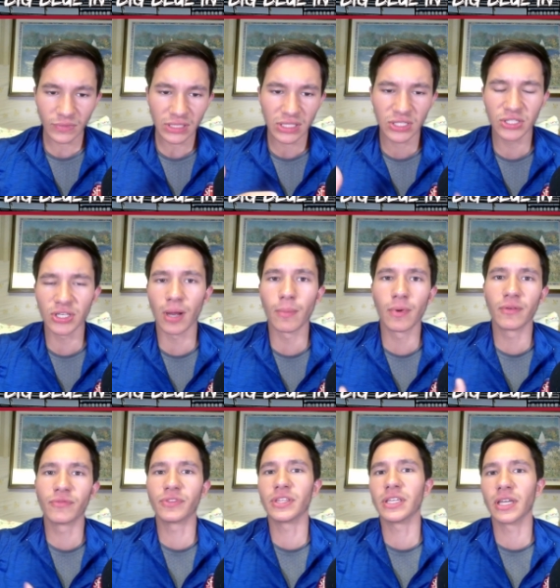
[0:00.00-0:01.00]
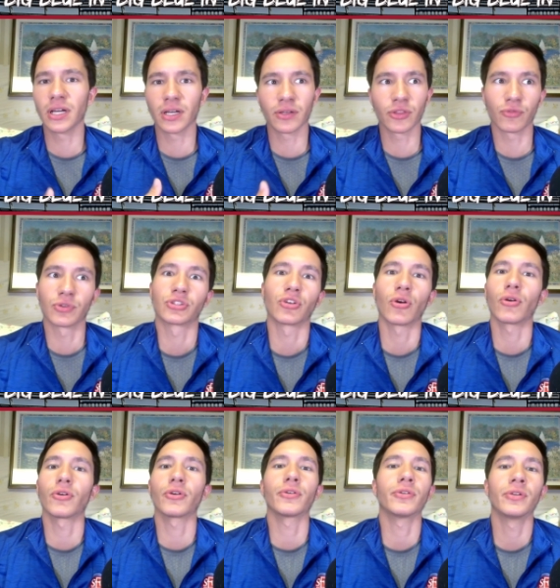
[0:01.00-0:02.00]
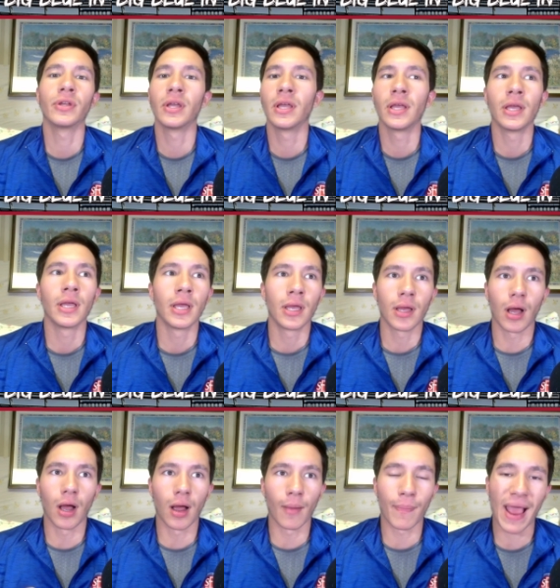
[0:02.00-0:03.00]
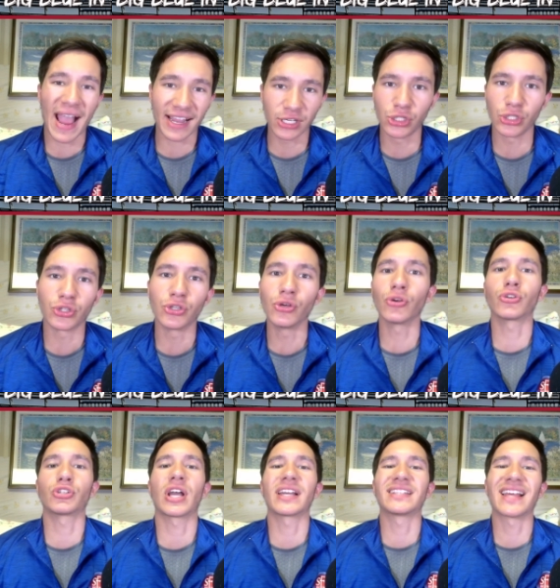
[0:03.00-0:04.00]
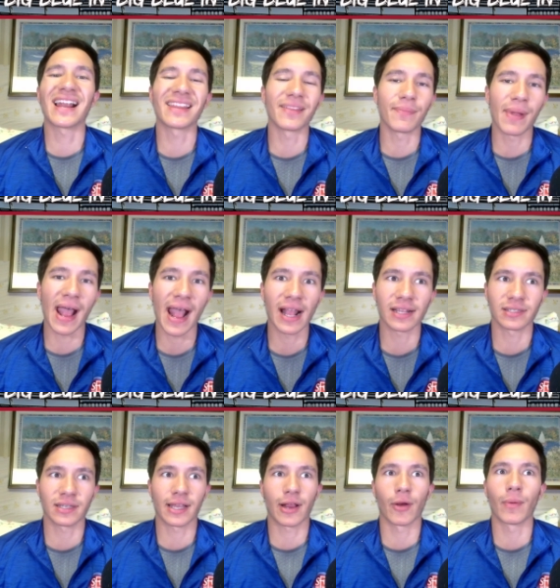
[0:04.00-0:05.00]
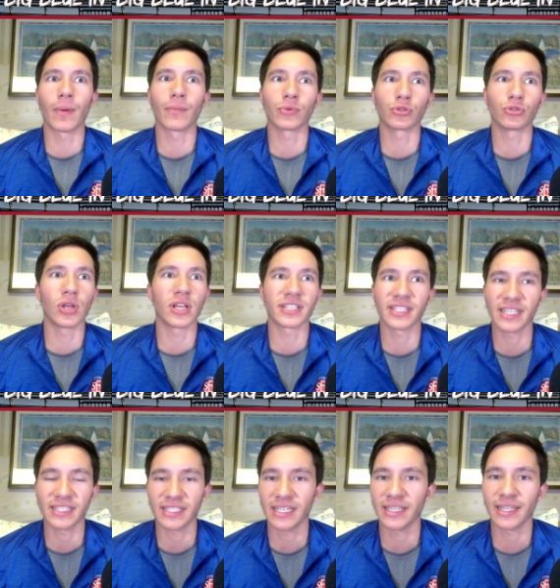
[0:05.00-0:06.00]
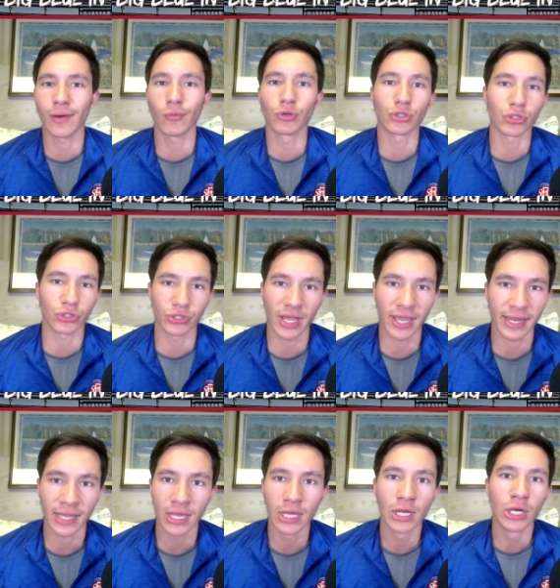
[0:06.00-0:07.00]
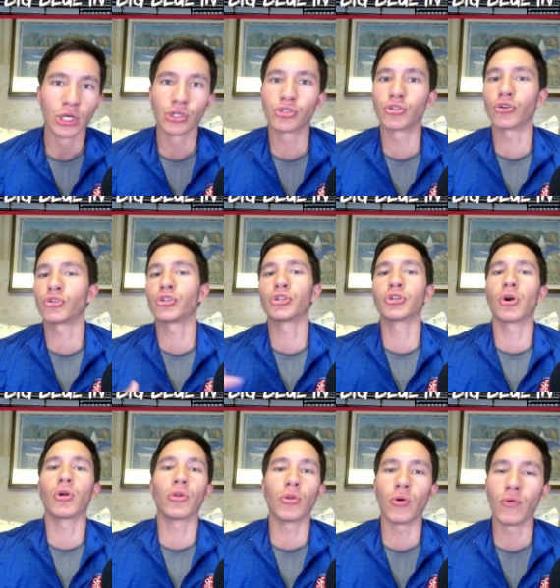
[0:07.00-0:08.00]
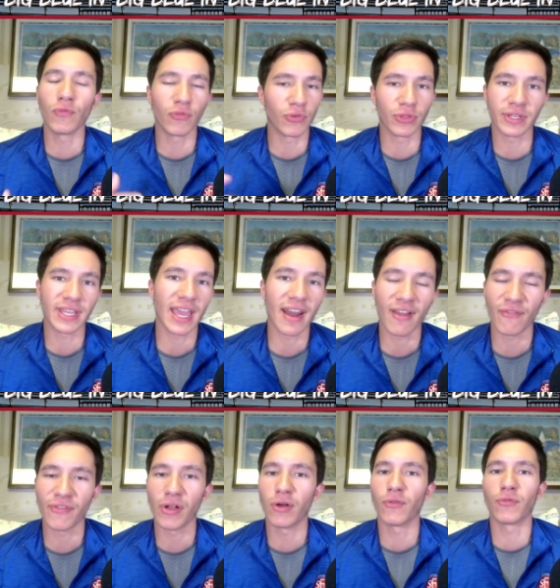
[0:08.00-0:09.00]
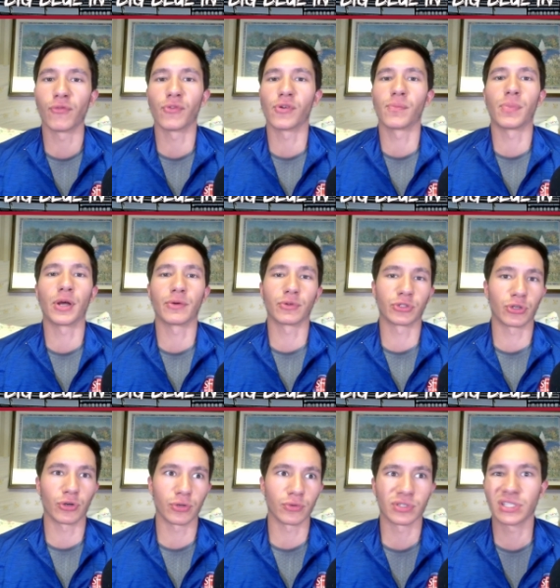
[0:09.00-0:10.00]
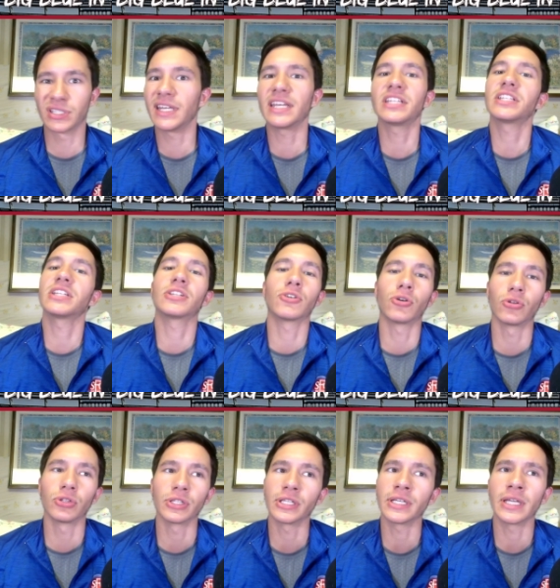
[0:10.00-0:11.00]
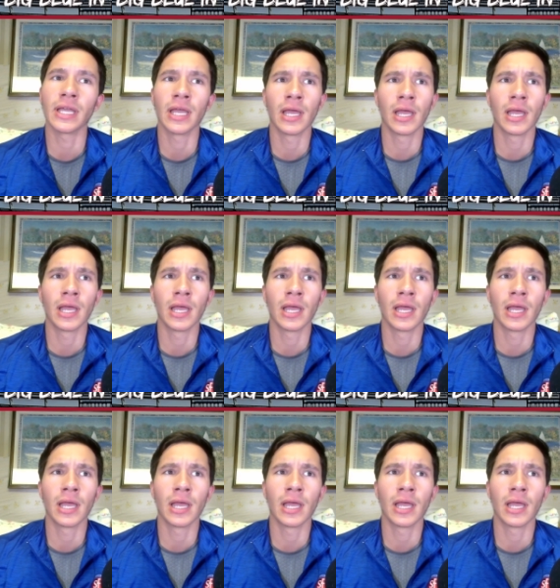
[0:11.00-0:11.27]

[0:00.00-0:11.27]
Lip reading: some of the return packages the New York Giants had in the past. Like, I remember 2018, they were just like searching all over the NFL for a punt returner. Stacy Coley,